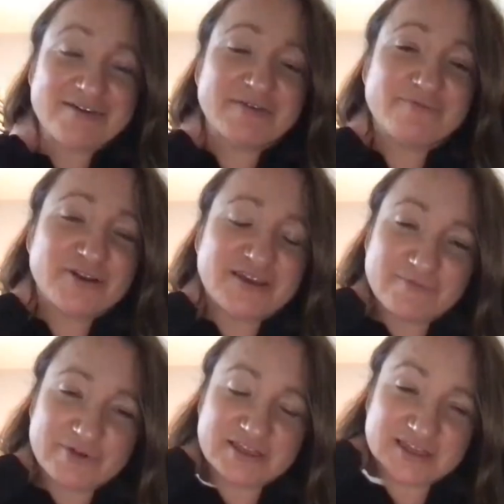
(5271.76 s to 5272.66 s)
I mean, what
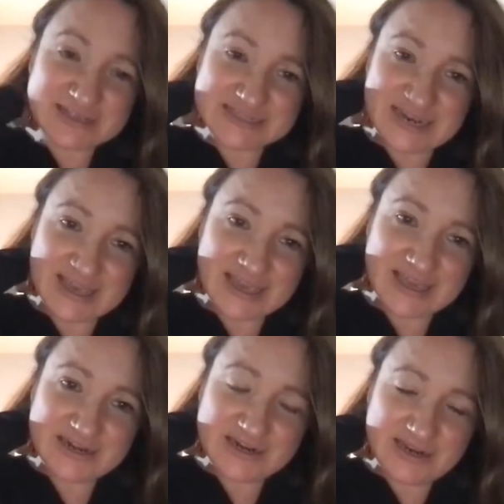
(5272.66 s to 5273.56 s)
are what are things like
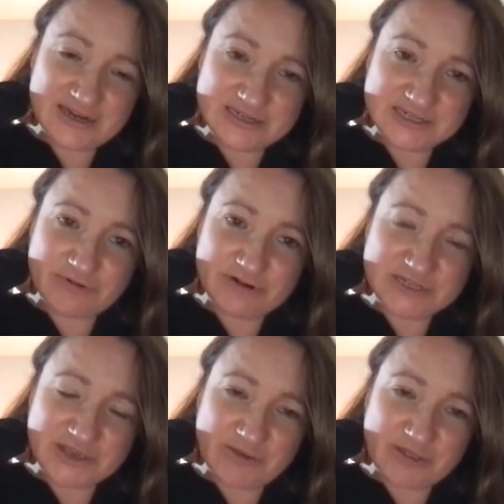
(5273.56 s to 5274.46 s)
in in
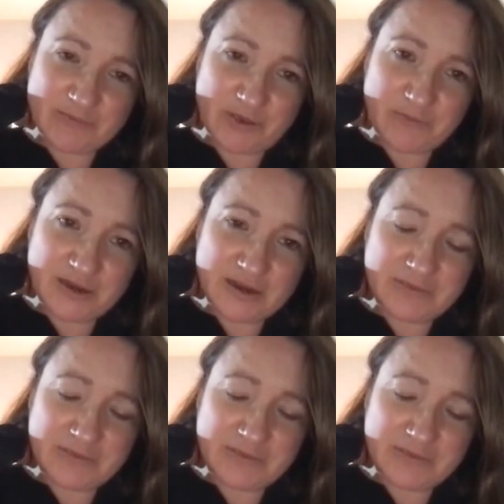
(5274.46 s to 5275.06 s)
Toronto at the moment?